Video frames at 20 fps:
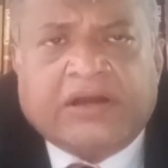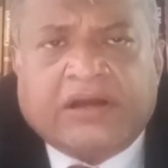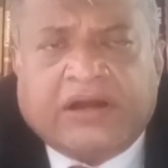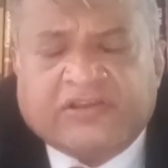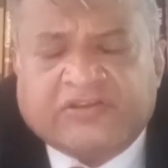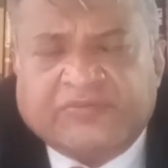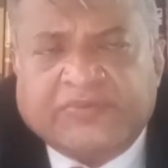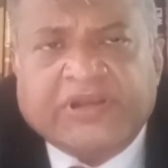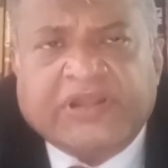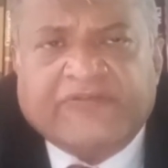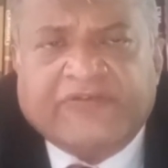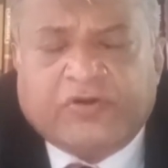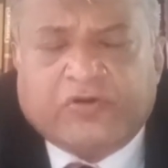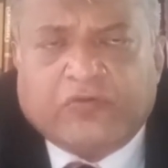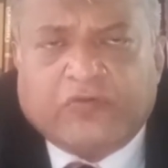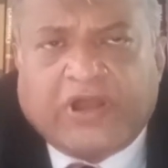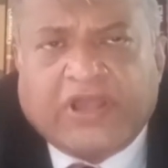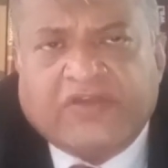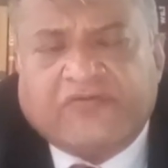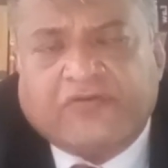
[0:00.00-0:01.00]
husband giving to
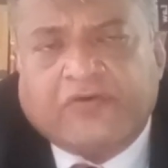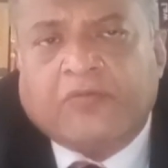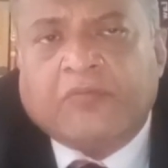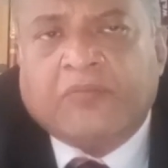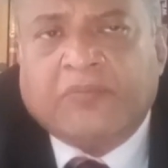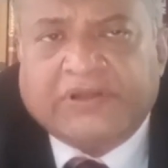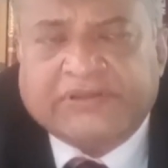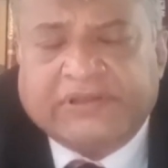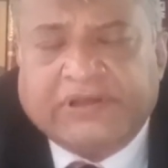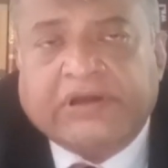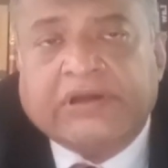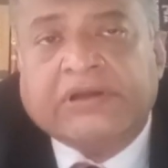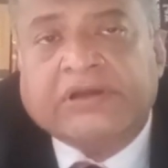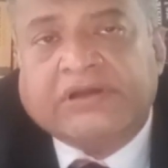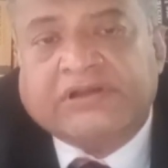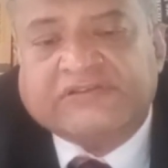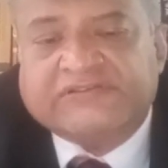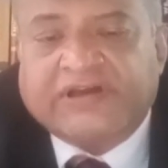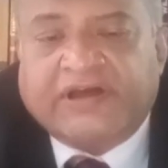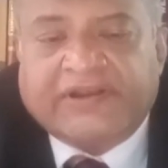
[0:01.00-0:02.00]
wife, mother,
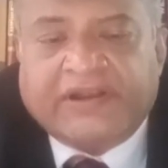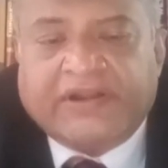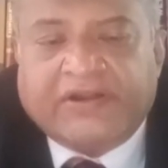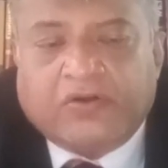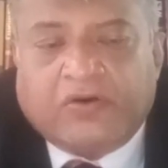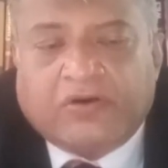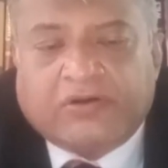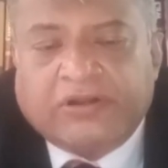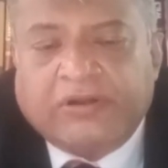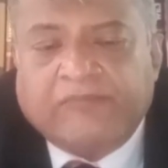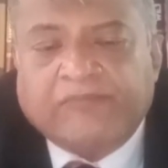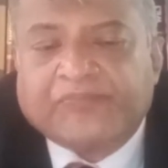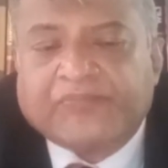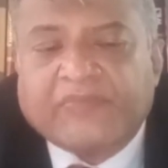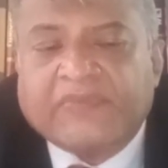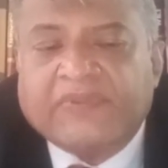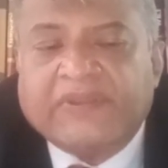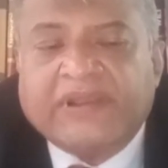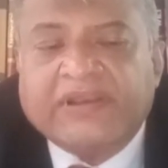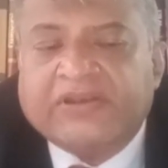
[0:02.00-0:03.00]
son and daughter,
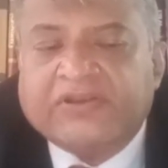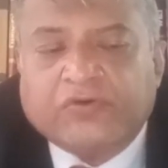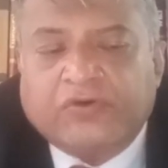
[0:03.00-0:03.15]
then it